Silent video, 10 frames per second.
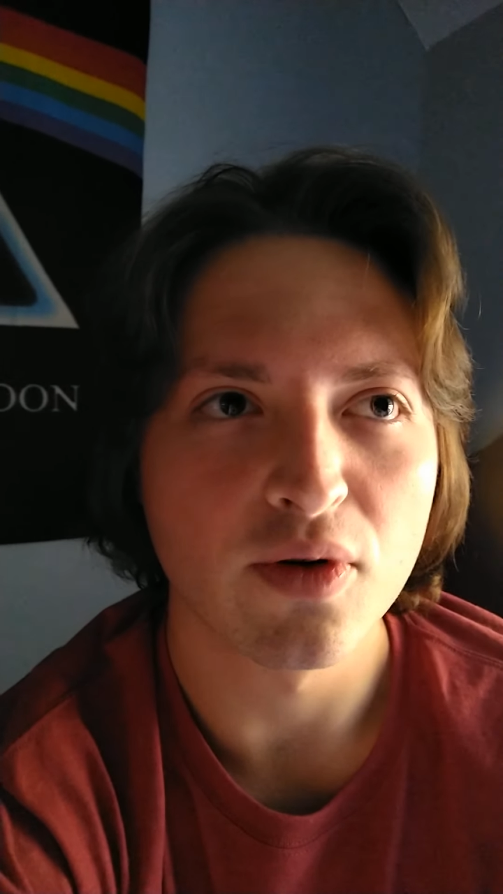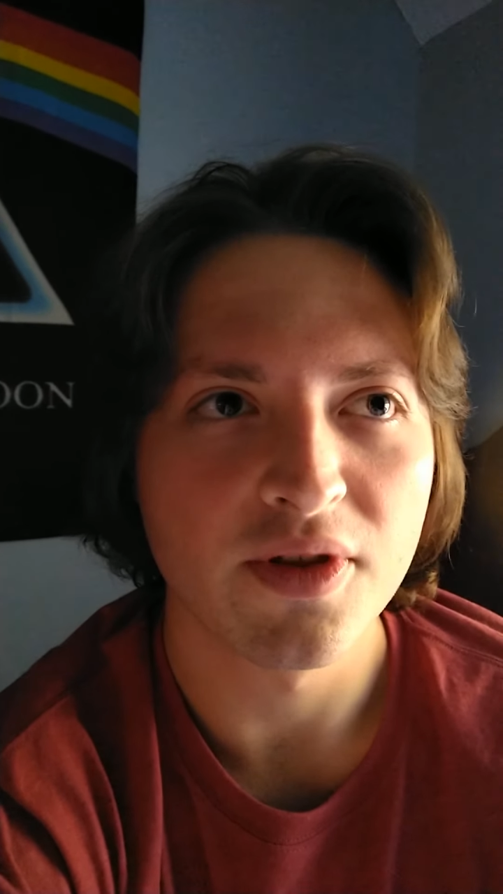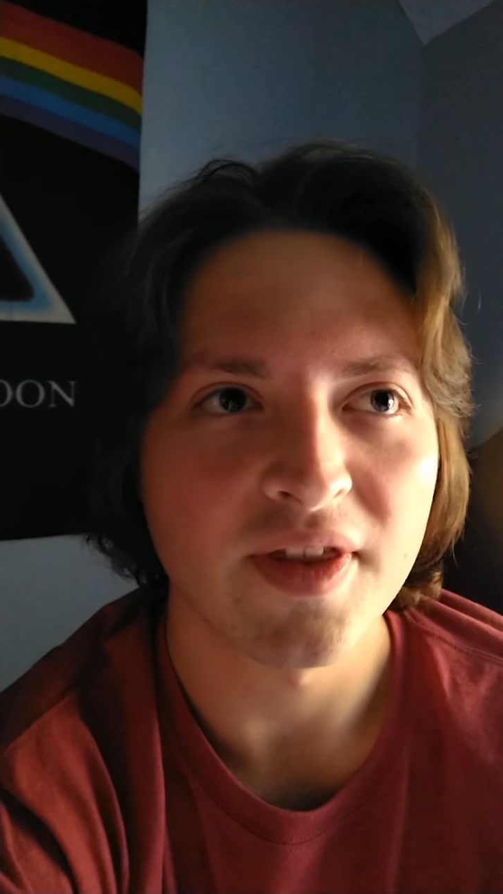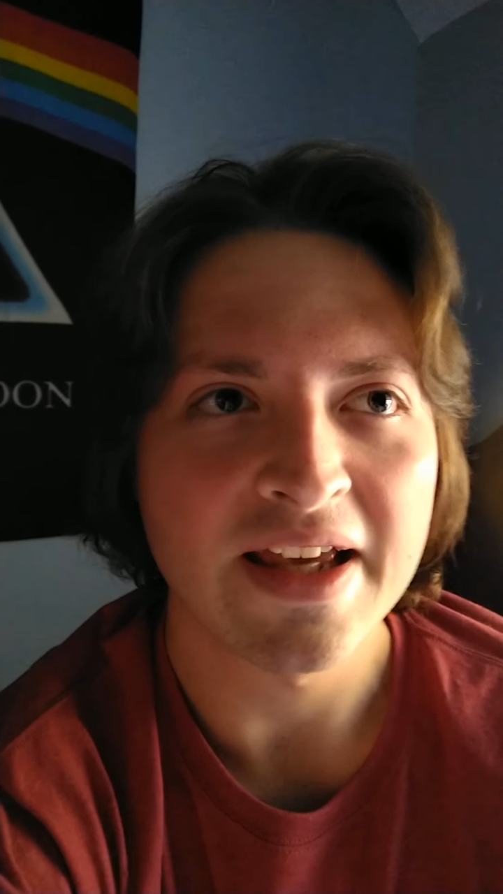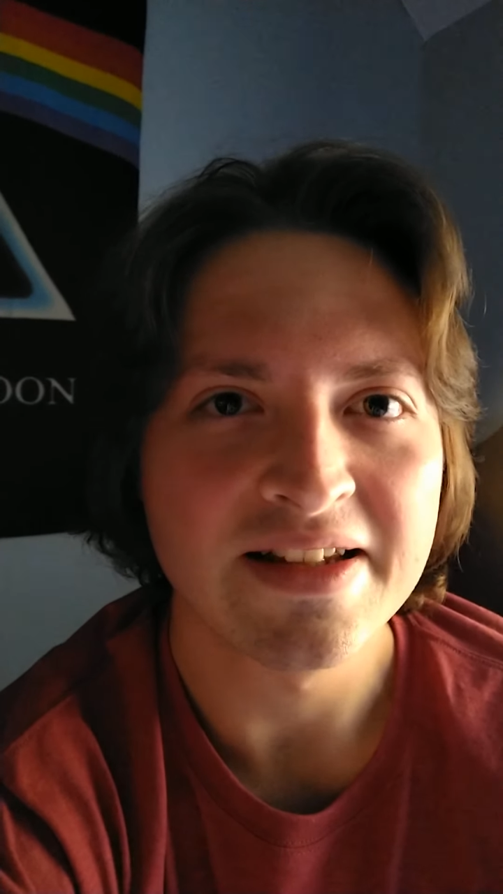for
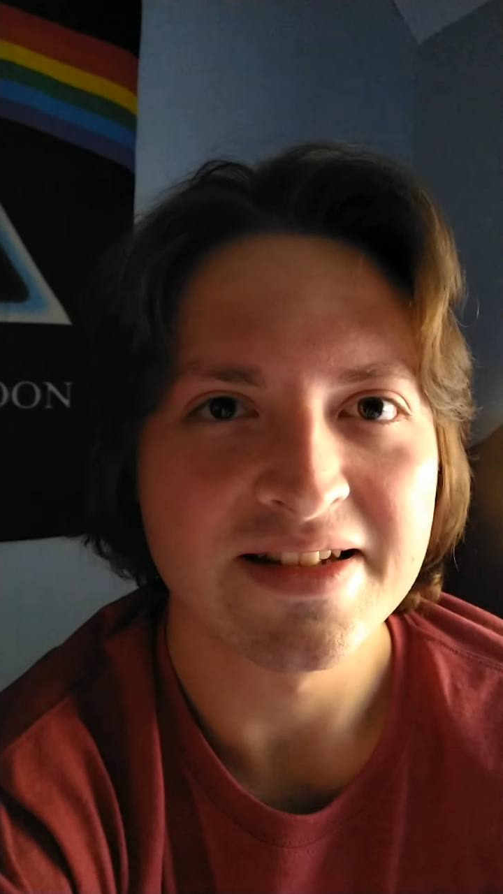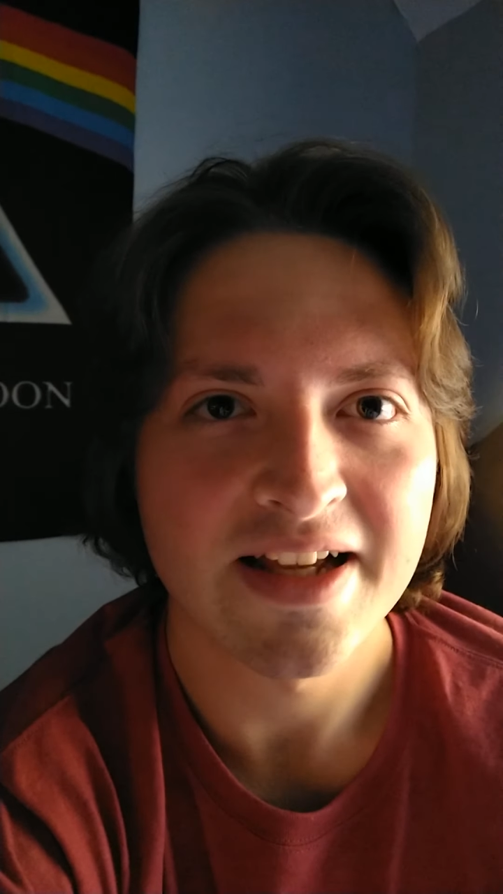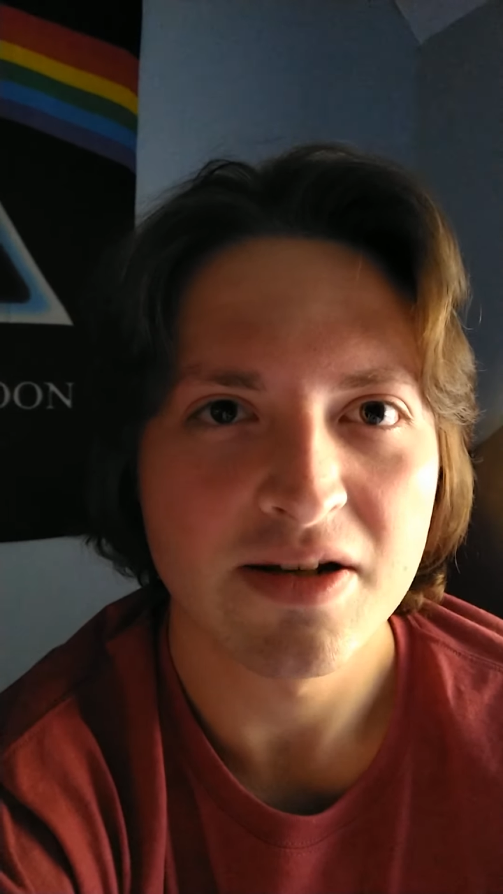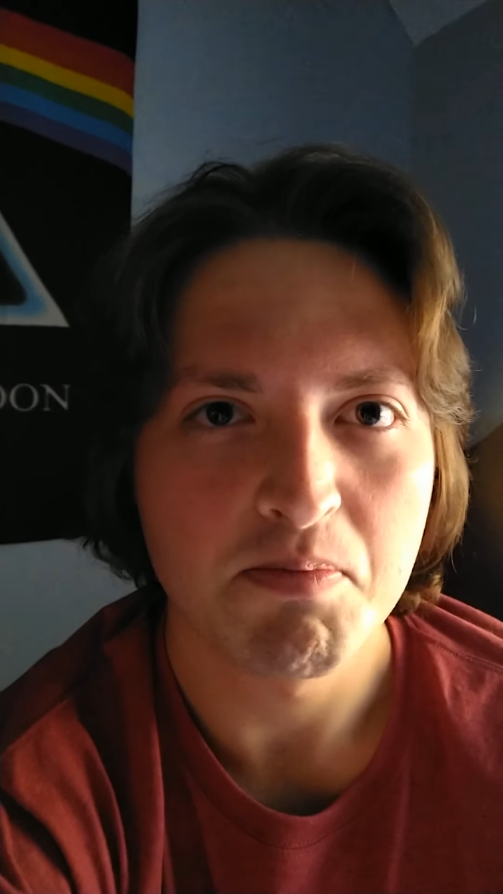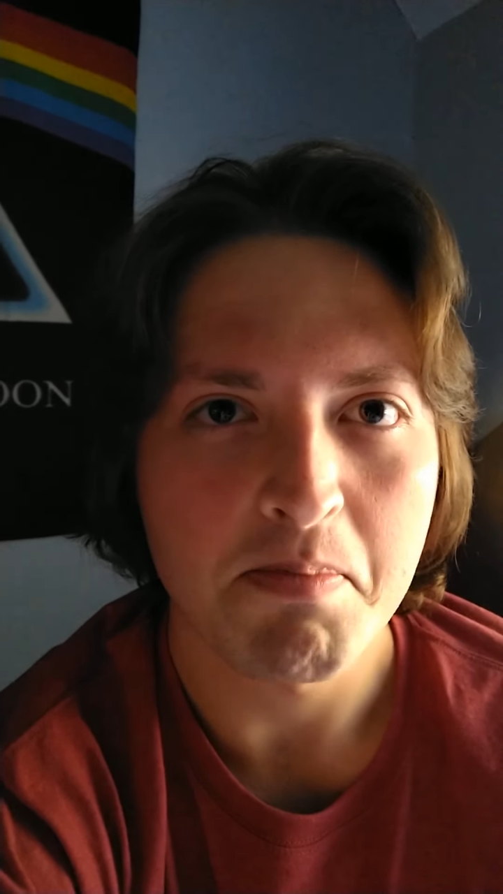things
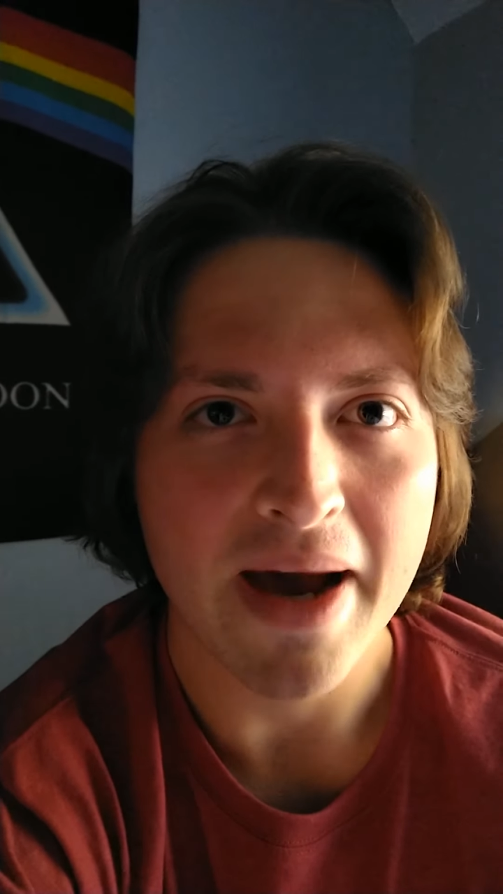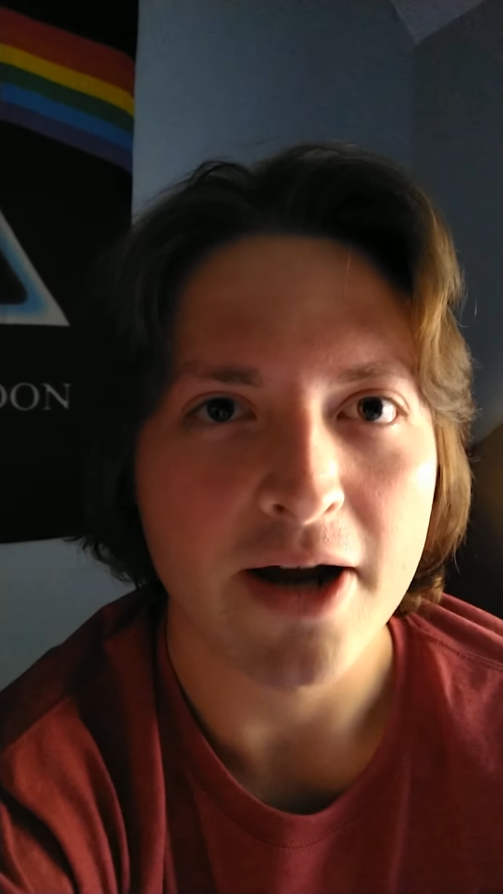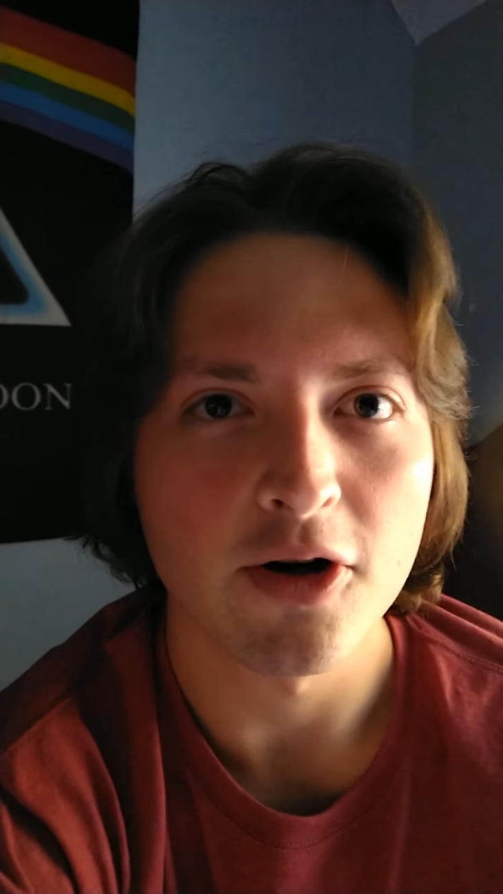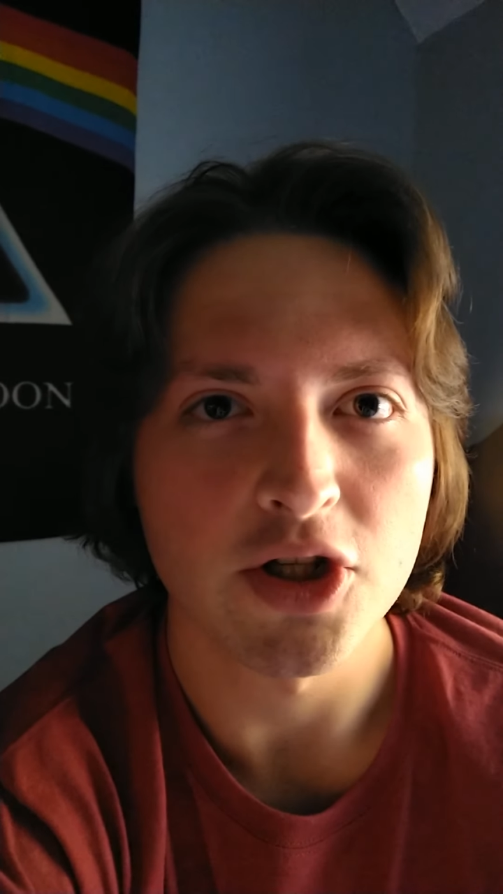that matter